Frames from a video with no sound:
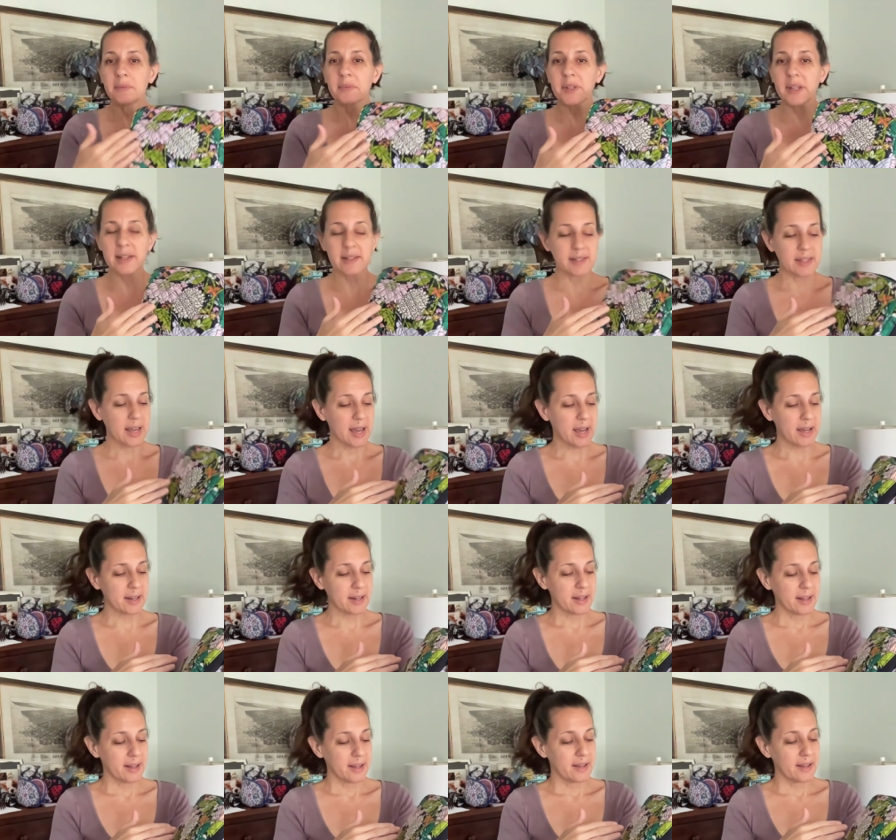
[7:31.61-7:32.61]
is that
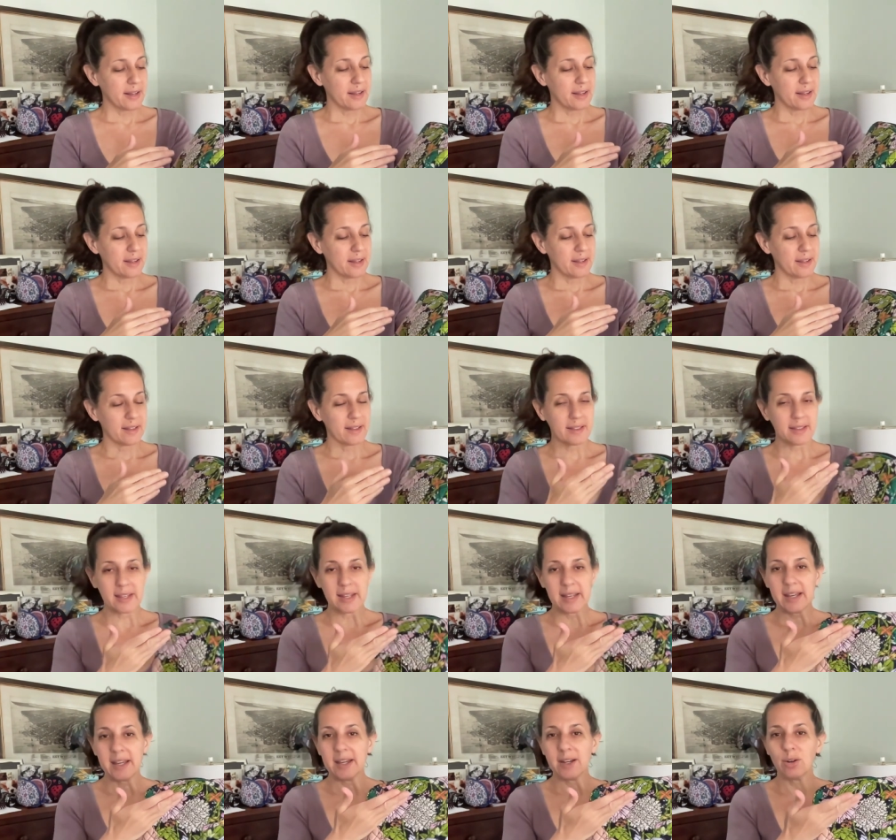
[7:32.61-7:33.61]

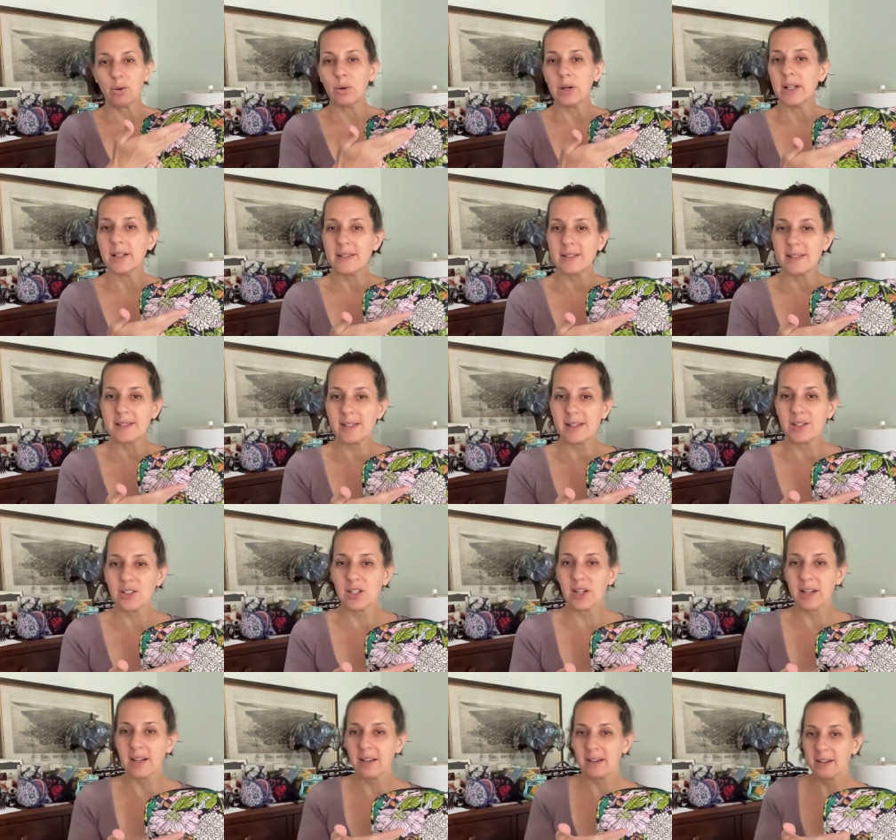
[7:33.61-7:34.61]
the quilt
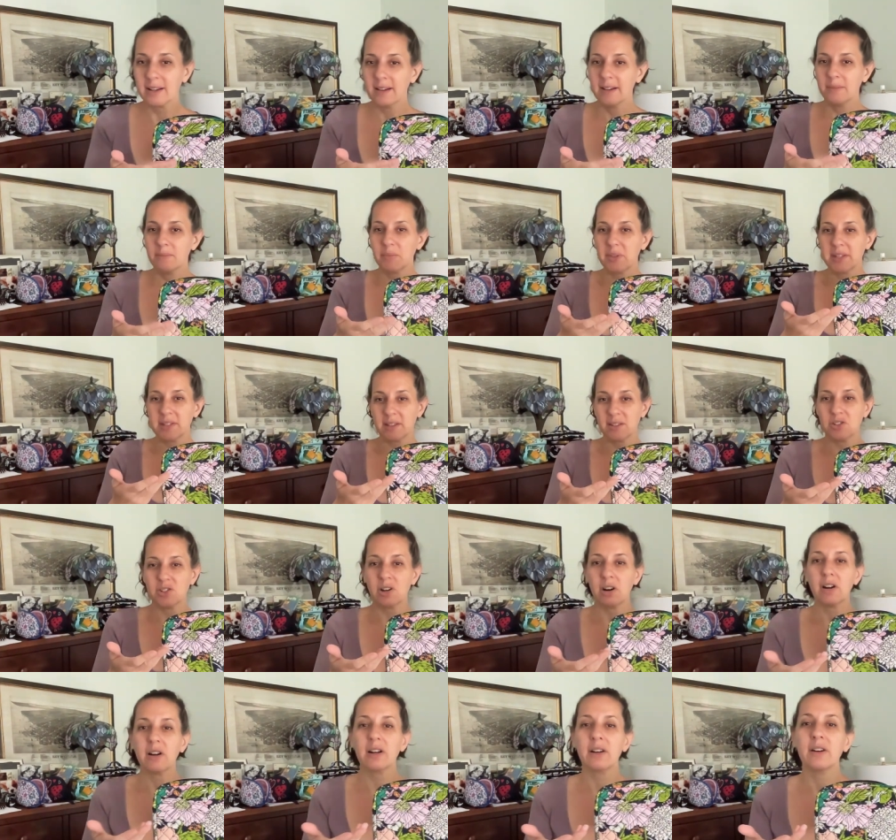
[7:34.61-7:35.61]
stitching is a
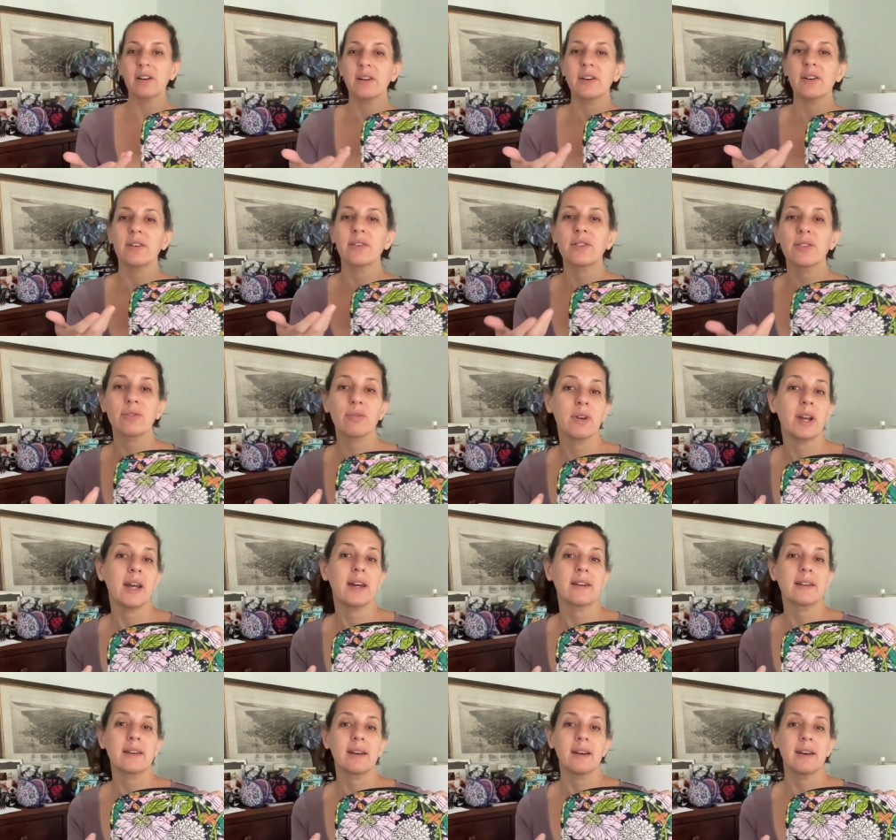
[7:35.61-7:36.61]
darker
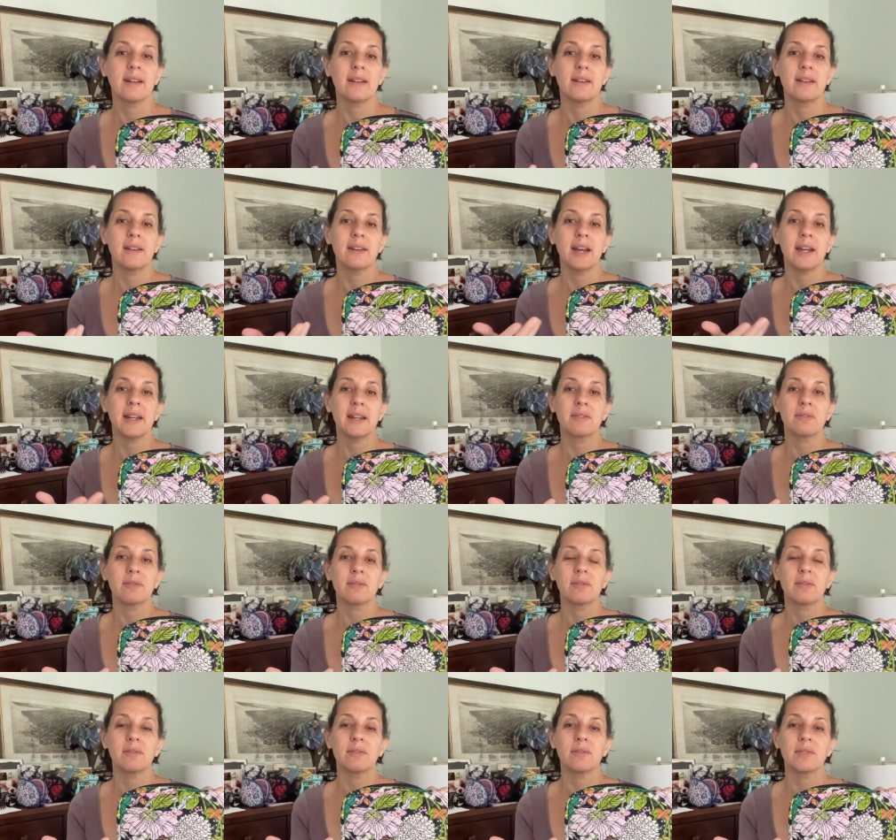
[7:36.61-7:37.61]
thread color and it
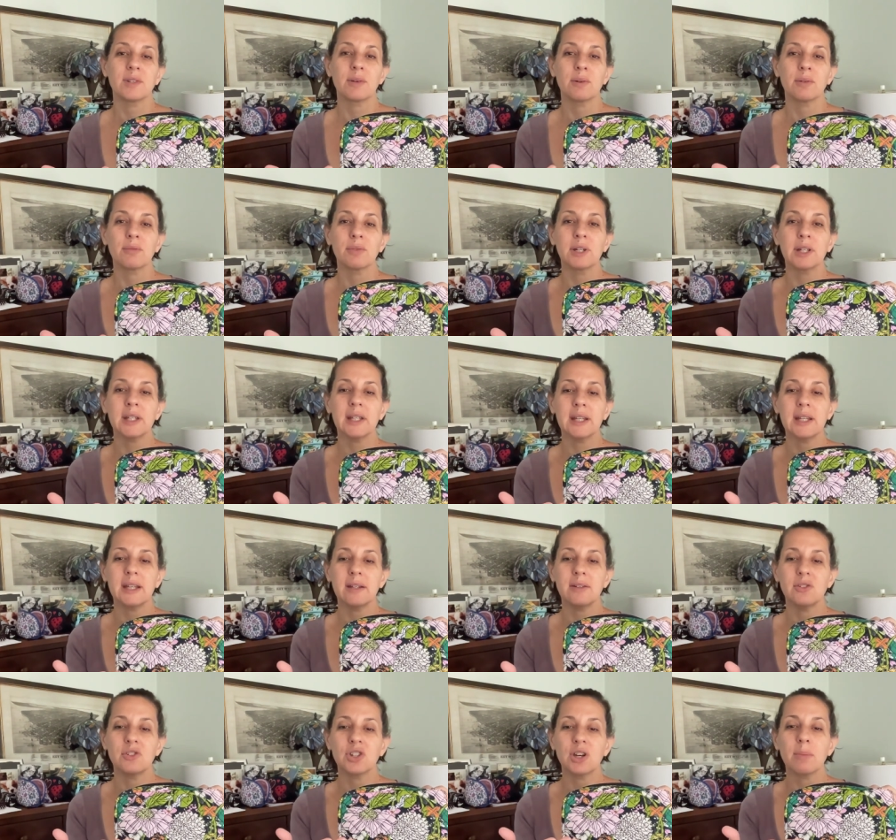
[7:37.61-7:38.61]
so it really
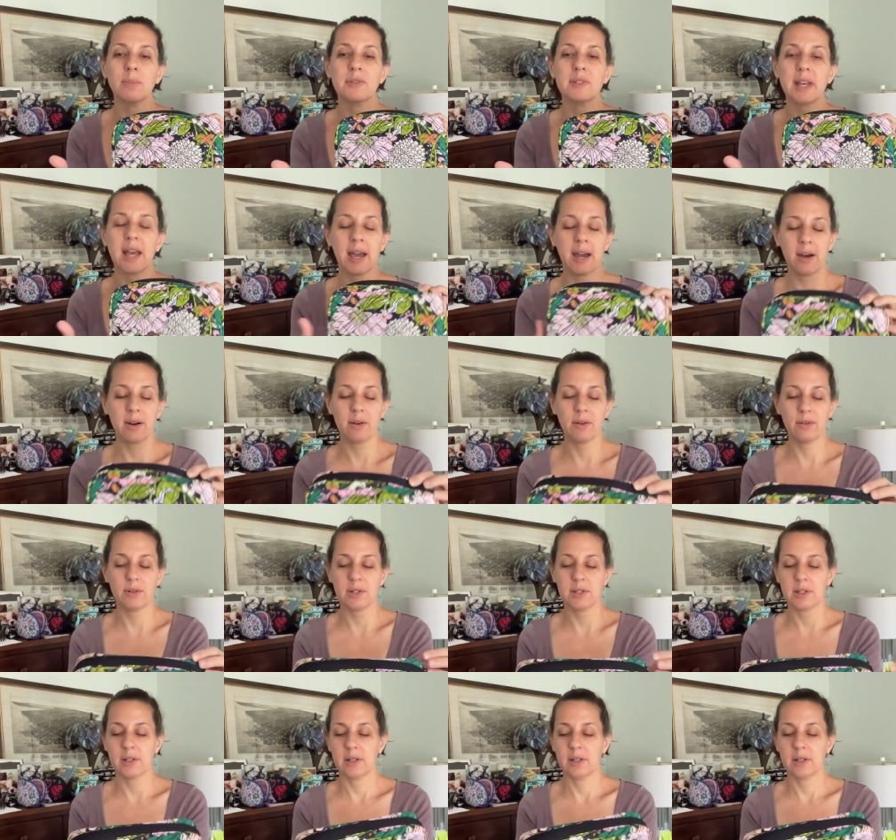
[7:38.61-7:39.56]
jumps out